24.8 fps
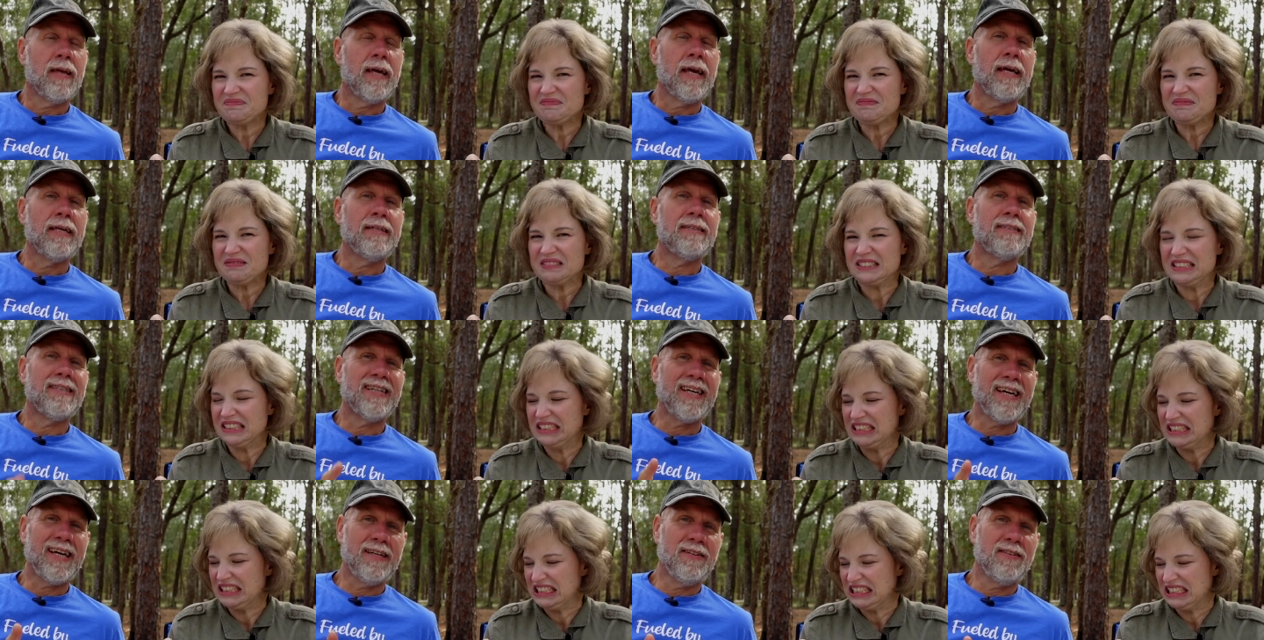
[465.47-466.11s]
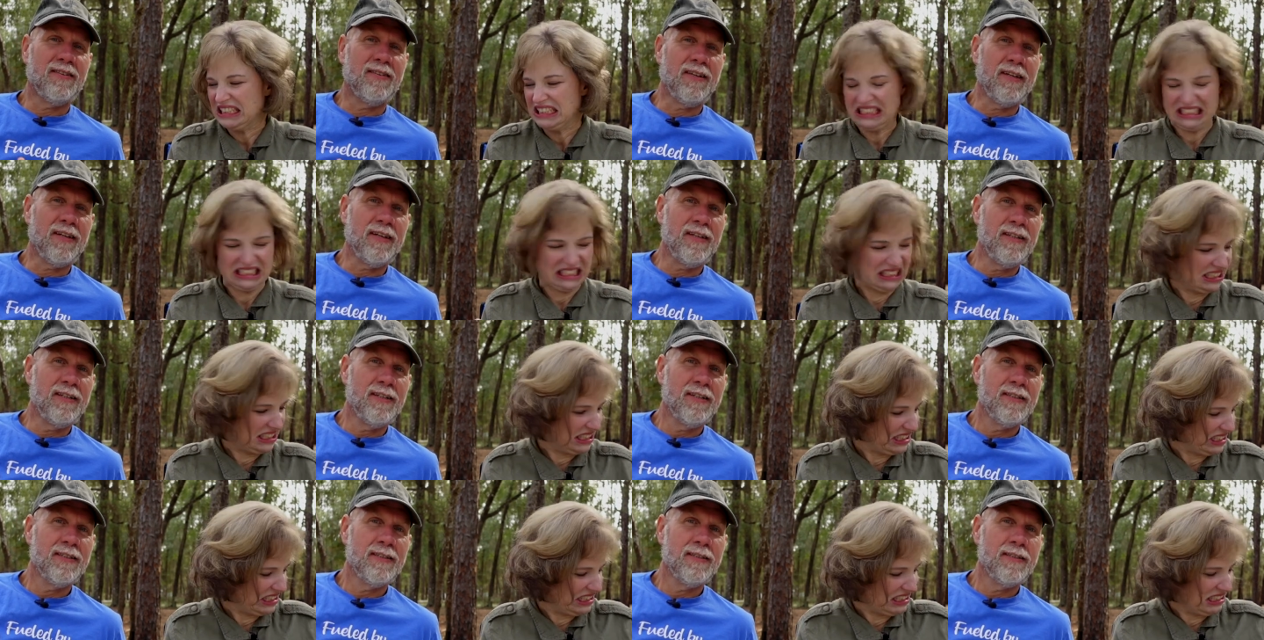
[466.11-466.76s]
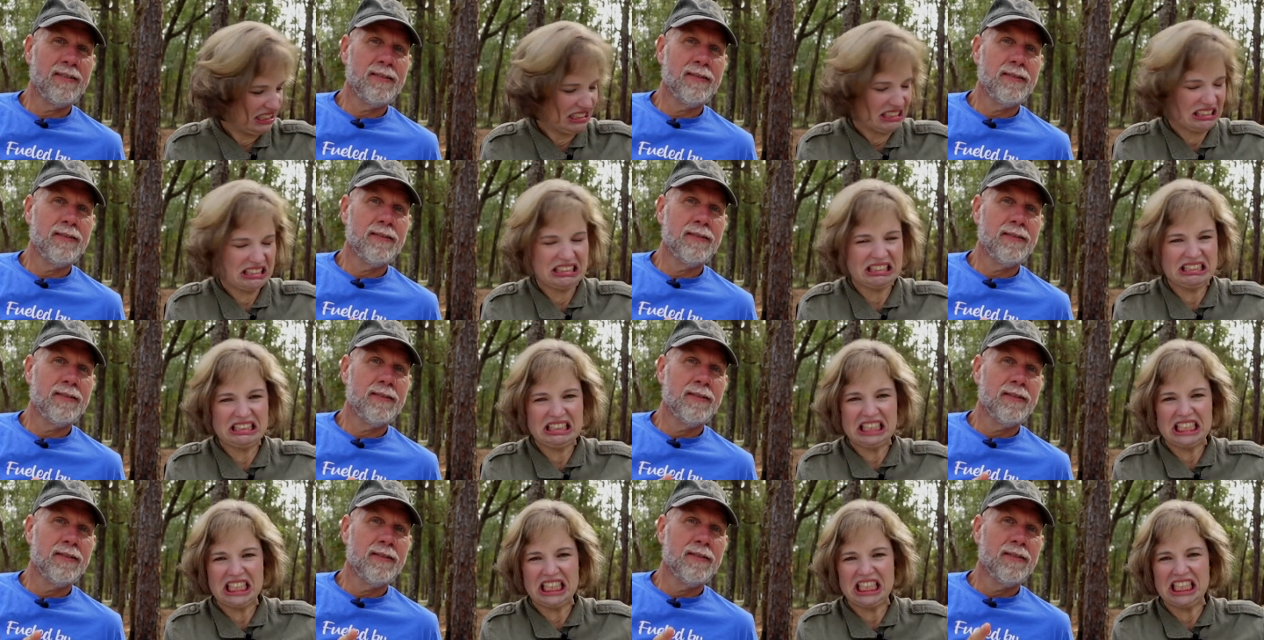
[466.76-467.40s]
Speaker 1: It tasted.
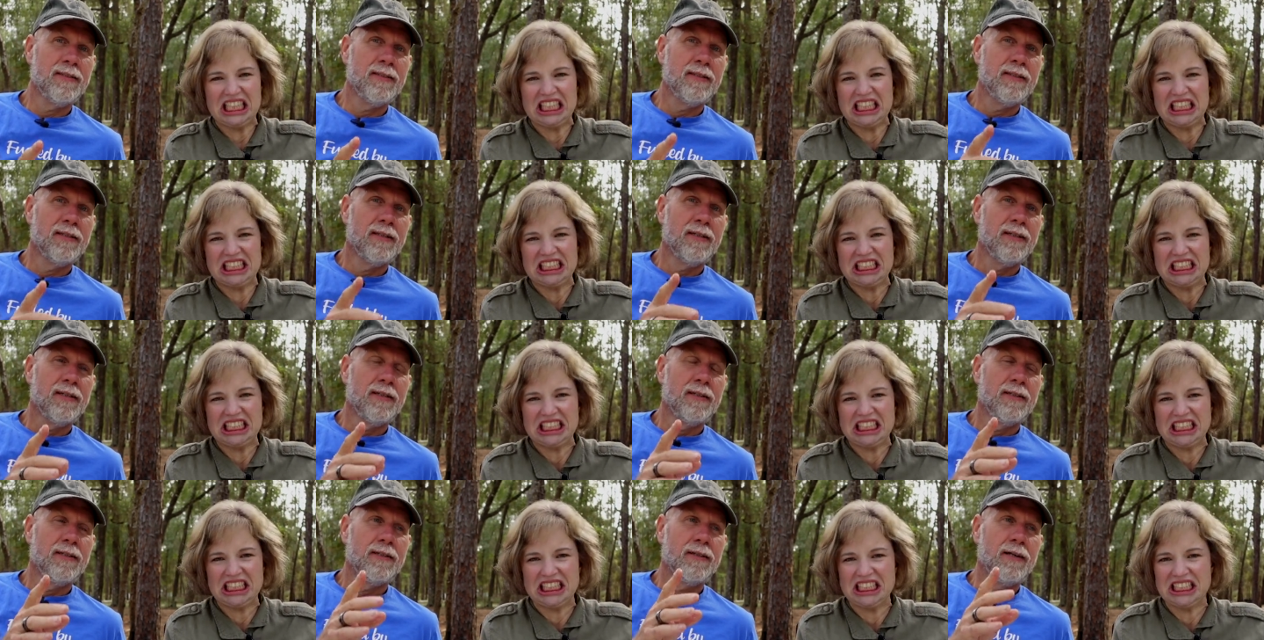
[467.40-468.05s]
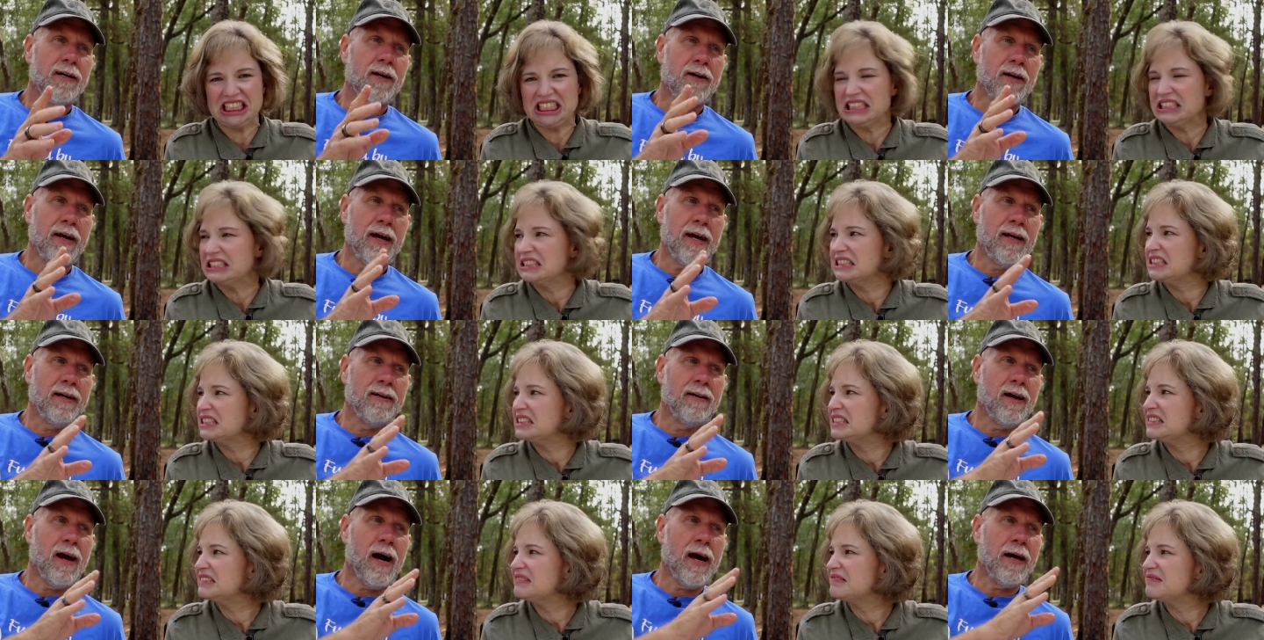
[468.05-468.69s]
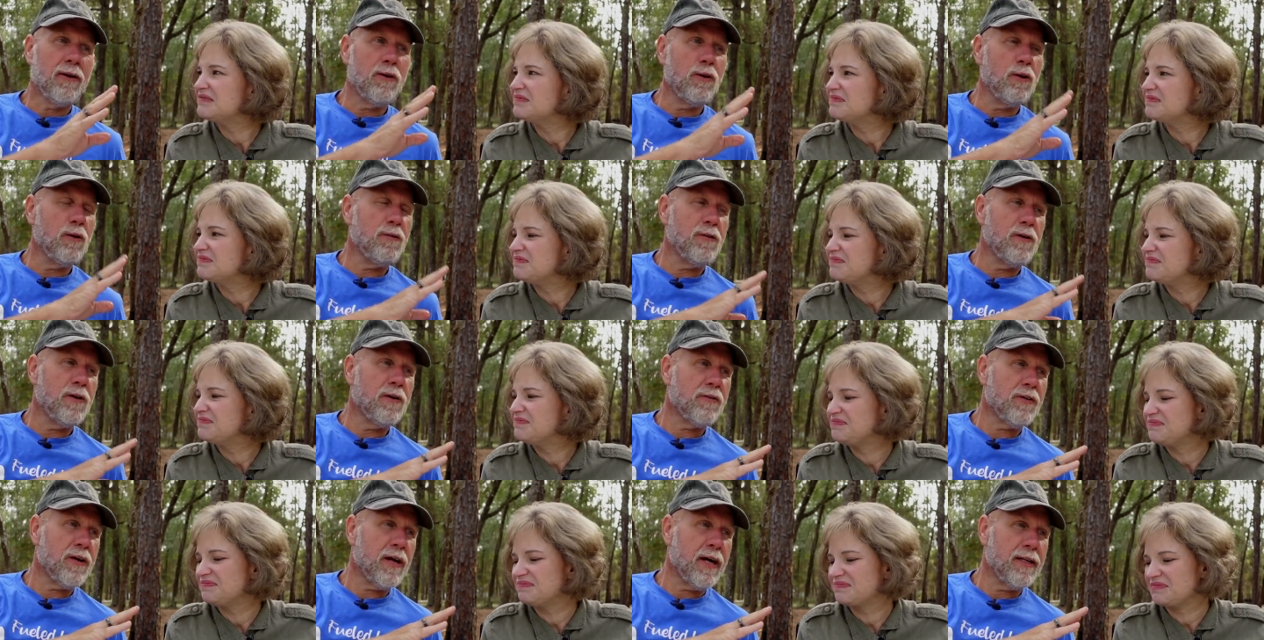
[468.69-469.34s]
Ugh. Okay, I don't know if
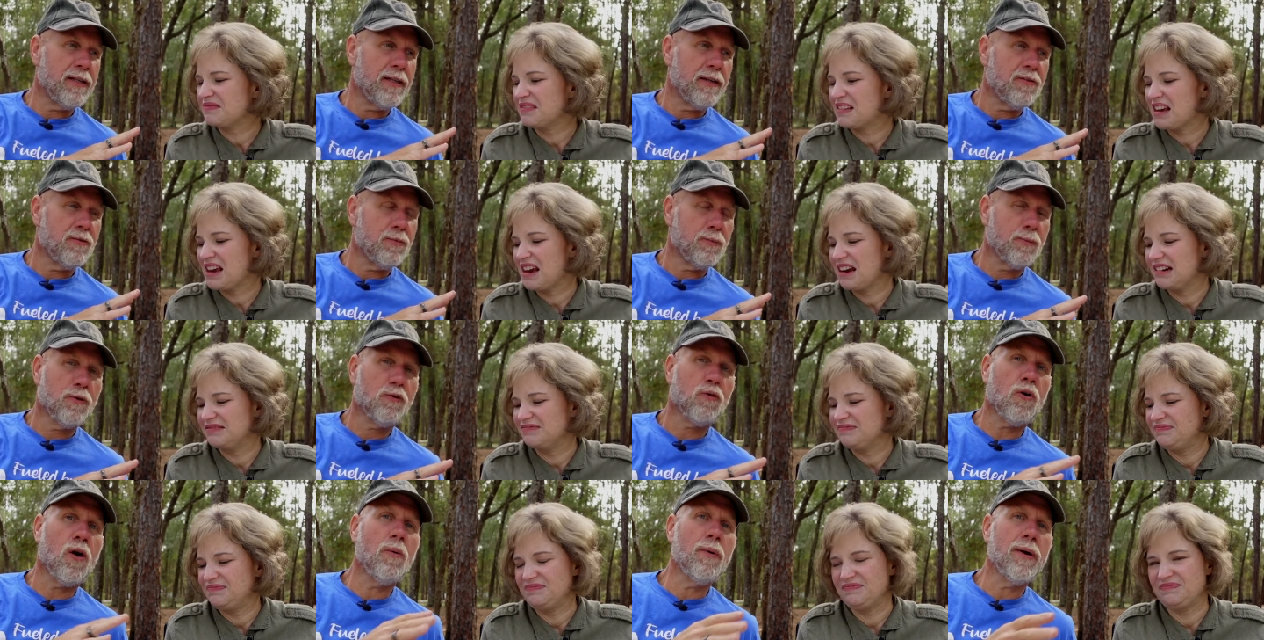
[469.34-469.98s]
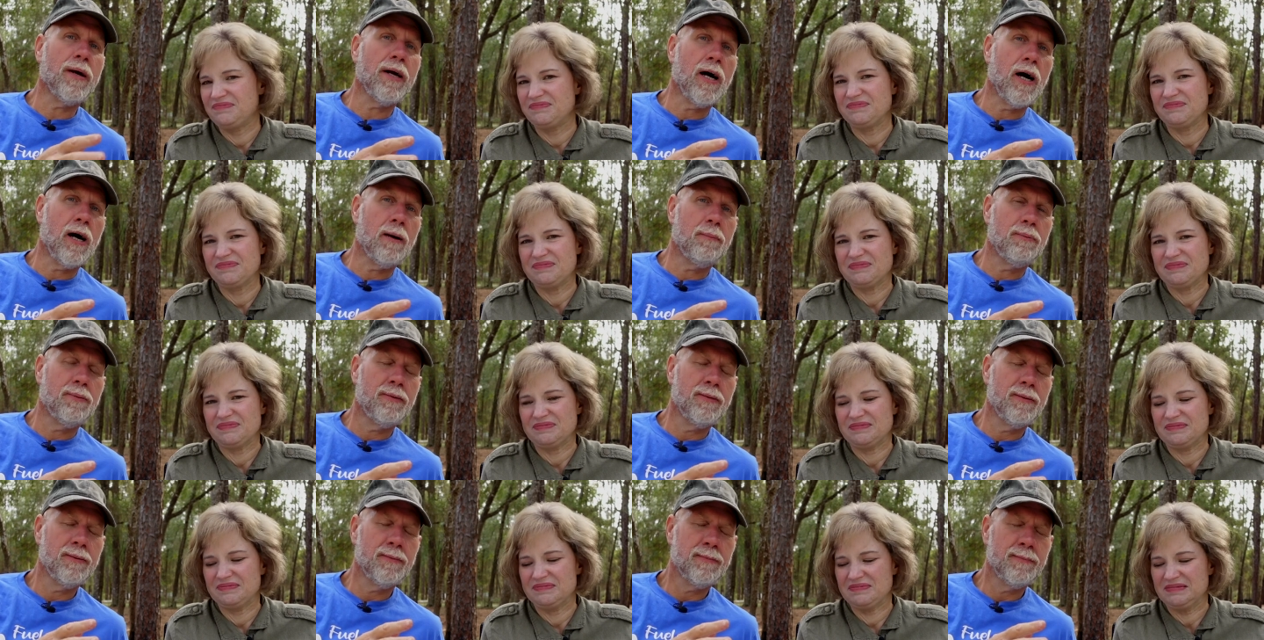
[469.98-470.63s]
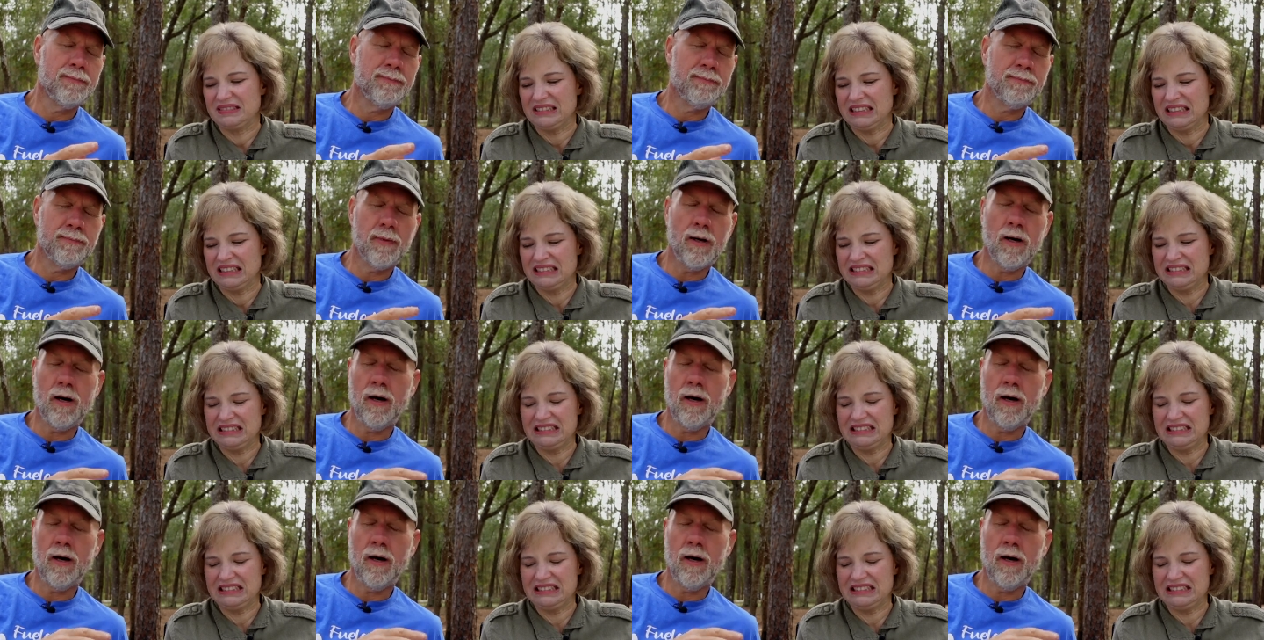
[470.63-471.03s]
you ever had this. Growing up. Ugh.